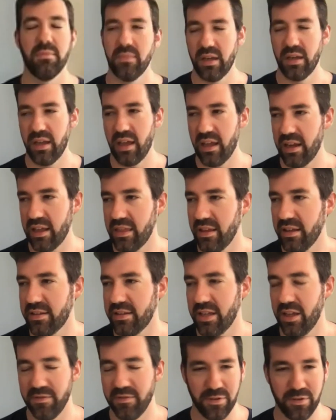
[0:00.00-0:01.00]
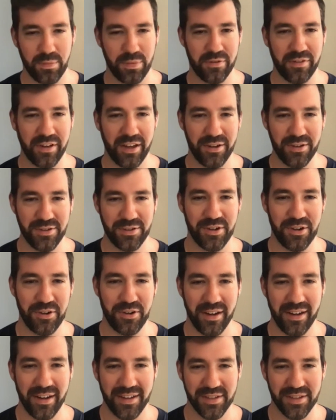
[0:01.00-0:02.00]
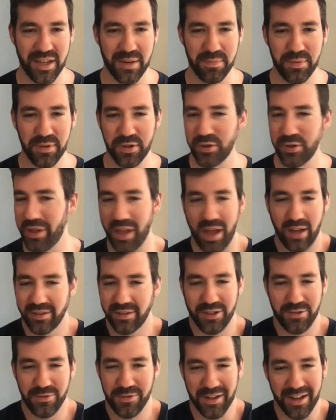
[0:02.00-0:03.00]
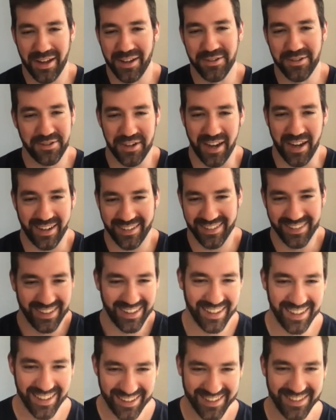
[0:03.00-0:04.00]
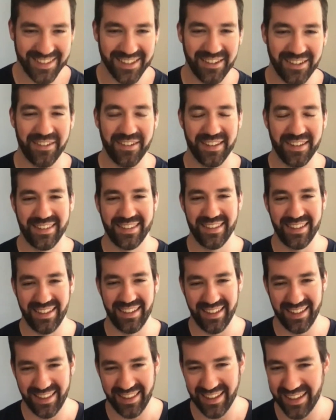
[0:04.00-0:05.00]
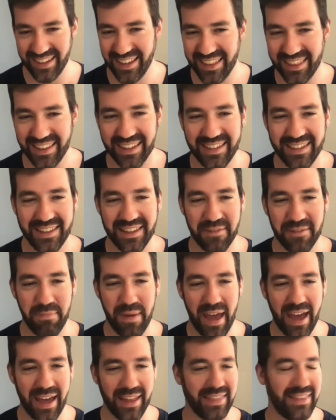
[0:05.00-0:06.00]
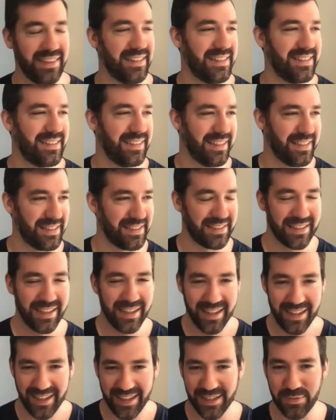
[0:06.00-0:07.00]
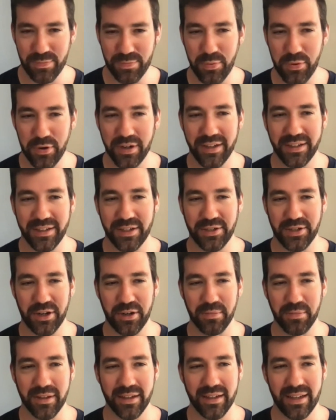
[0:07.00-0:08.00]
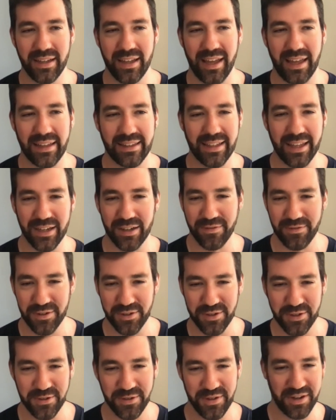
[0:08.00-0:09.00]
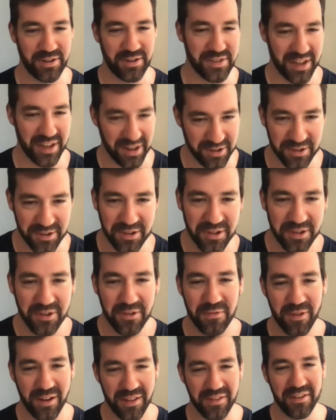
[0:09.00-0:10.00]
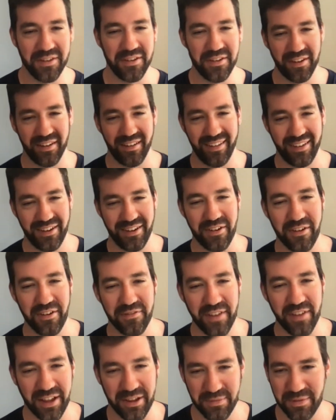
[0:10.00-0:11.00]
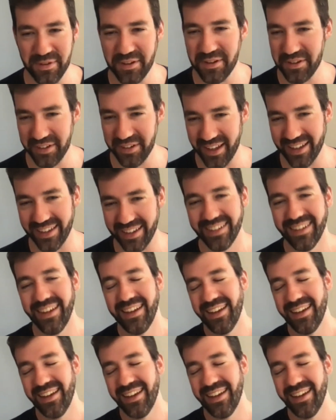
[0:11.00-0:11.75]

And I think cell phone providers are a great example. You're locked into a contract. So it's the path is pretty determined at the end of your 2-year cycle, whether you're available or not.